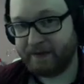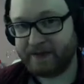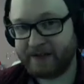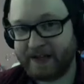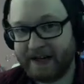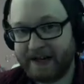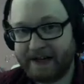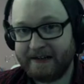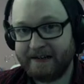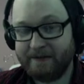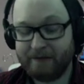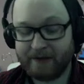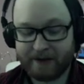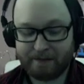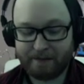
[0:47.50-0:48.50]
as we've
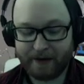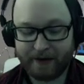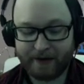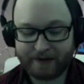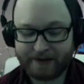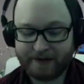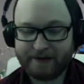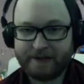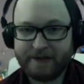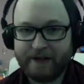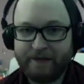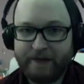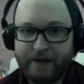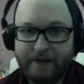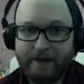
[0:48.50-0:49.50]
seen with the mask and
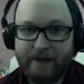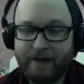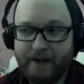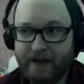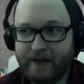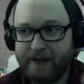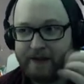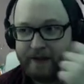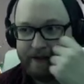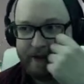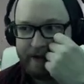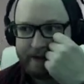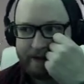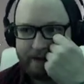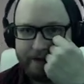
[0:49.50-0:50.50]
stuff in the,
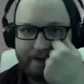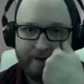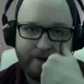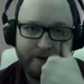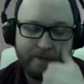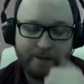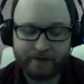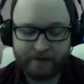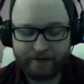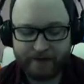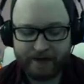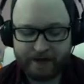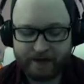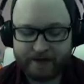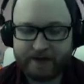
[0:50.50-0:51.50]
the non-commentary
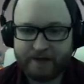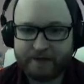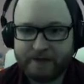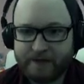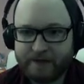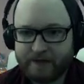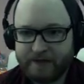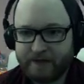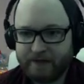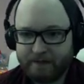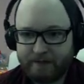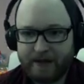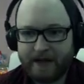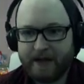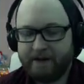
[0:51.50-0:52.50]
video, because I was just
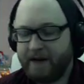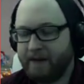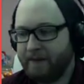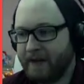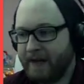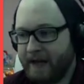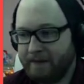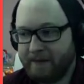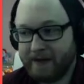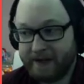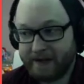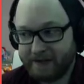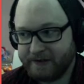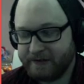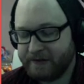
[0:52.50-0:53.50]
playing around with the game and
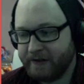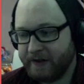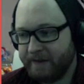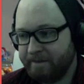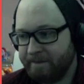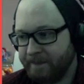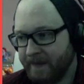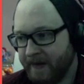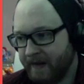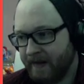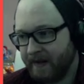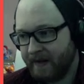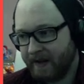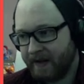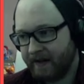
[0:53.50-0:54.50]
then I saw it.
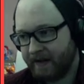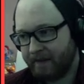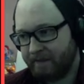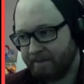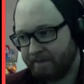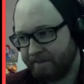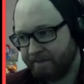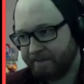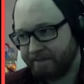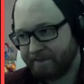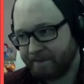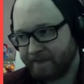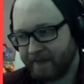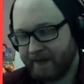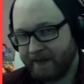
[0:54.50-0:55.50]
Um,
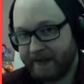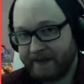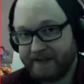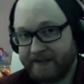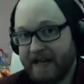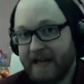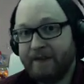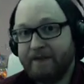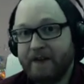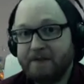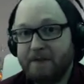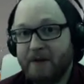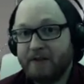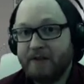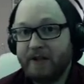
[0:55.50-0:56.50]
there's a Sally
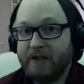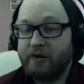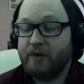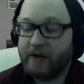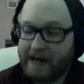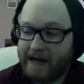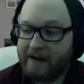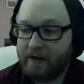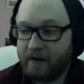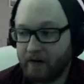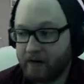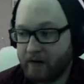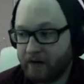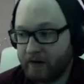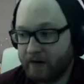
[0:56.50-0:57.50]
Face mask that you can
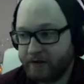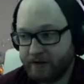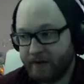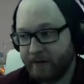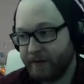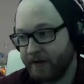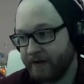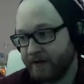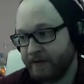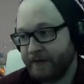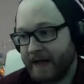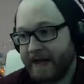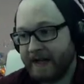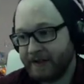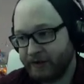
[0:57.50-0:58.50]
unlock, so I want to
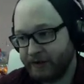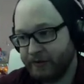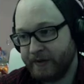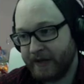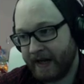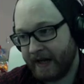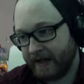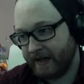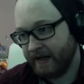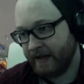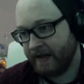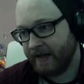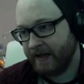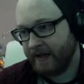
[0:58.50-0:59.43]
do that today.